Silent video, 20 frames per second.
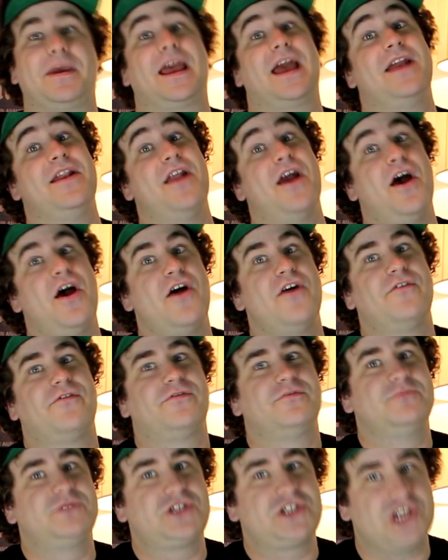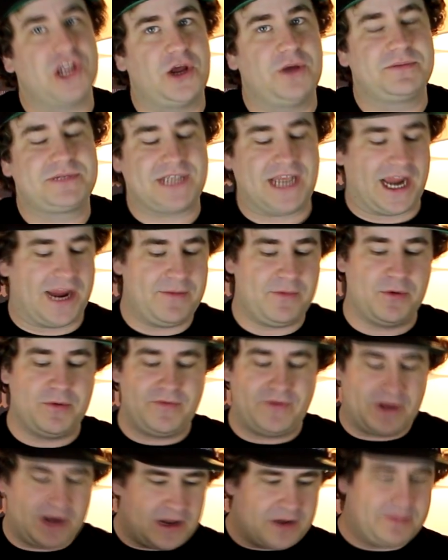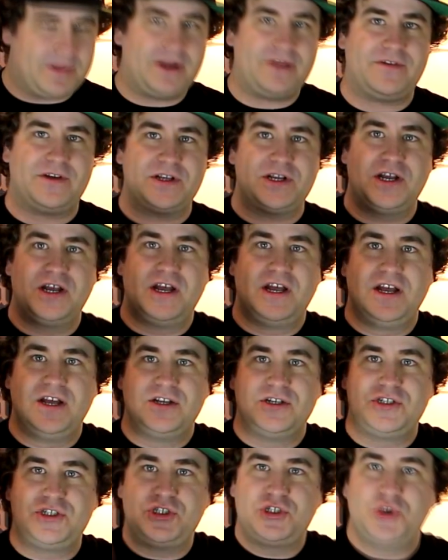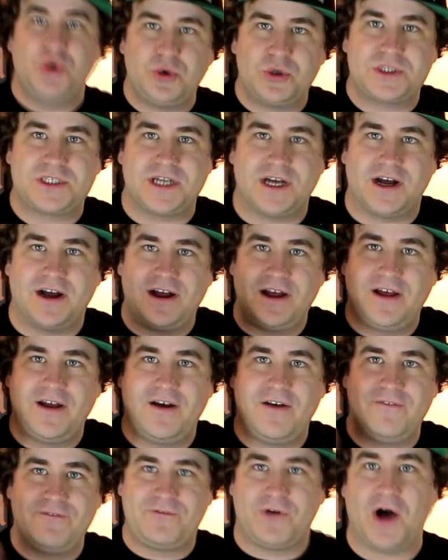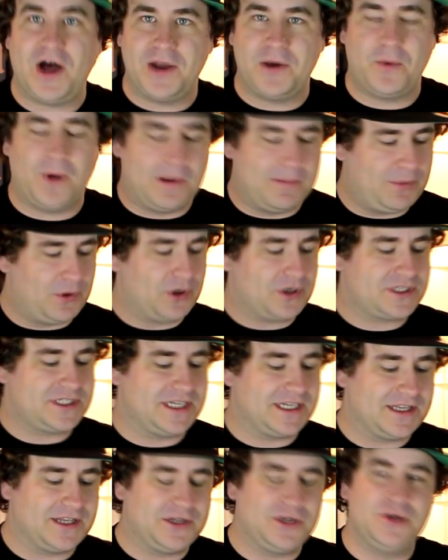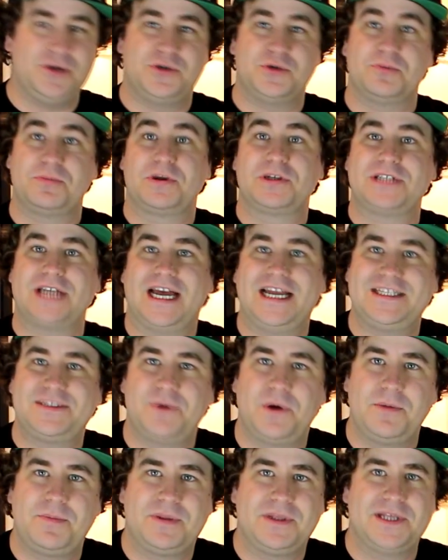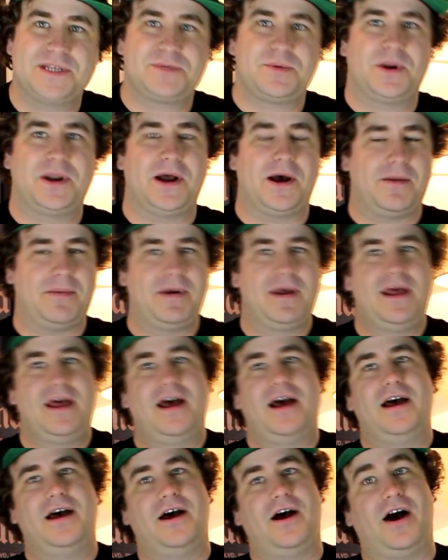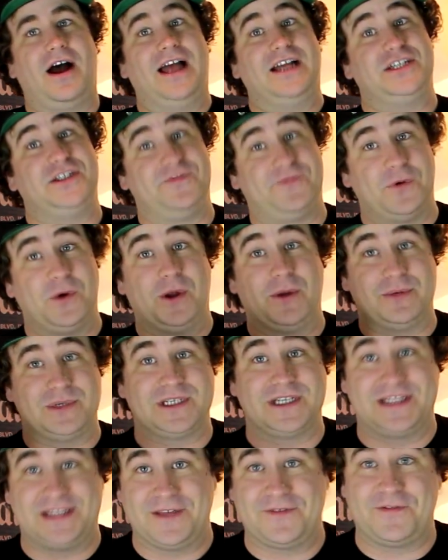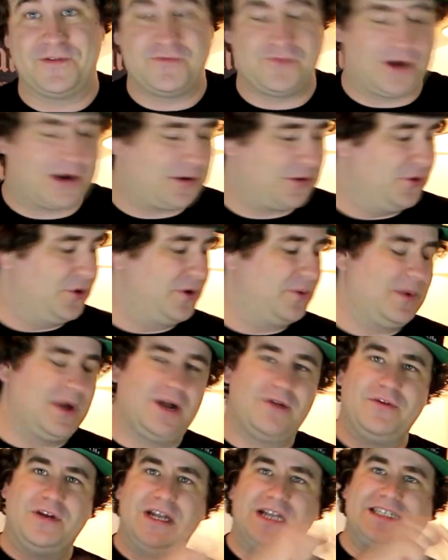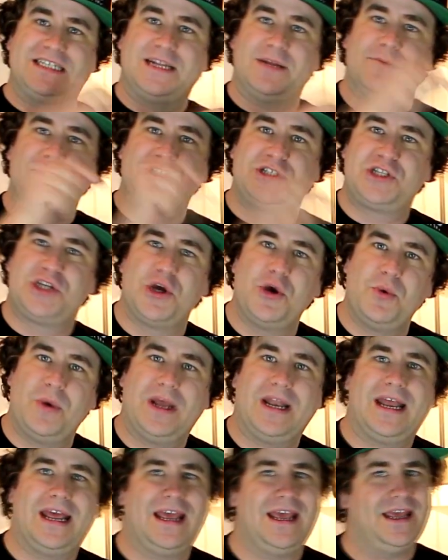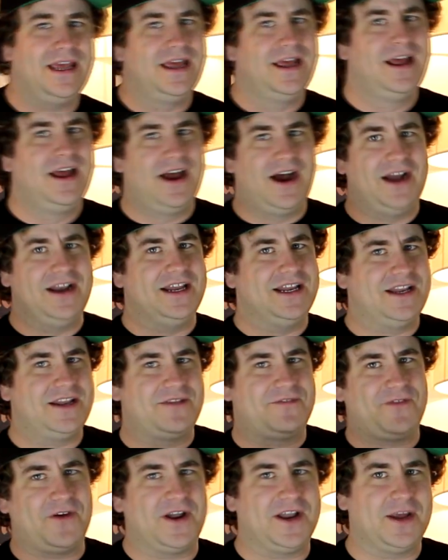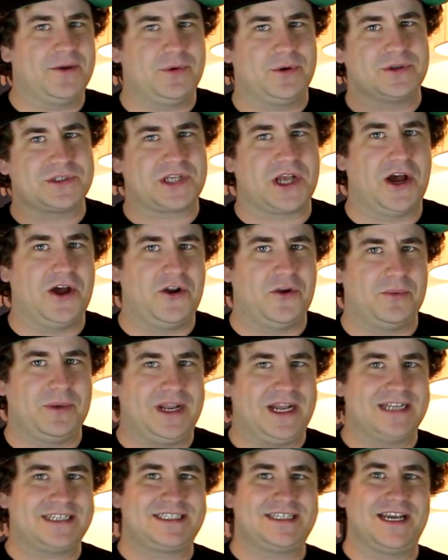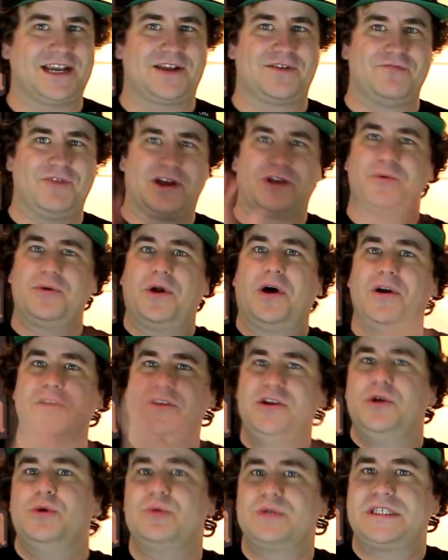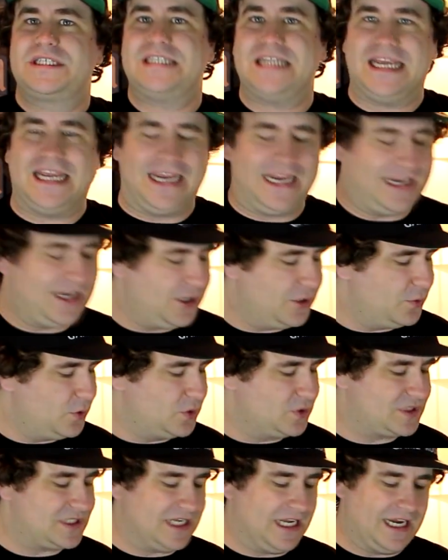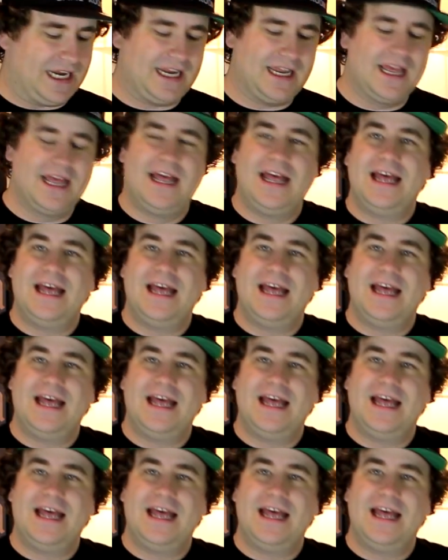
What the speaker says: again from Slope's Game Room with a little bit of a shorter vinyl unboxing than usual because I had to open this one up. I actually thought it was a different record, and when I realised that there was two in here, I needed to find out what was going on with that second record. You'll see, you will see.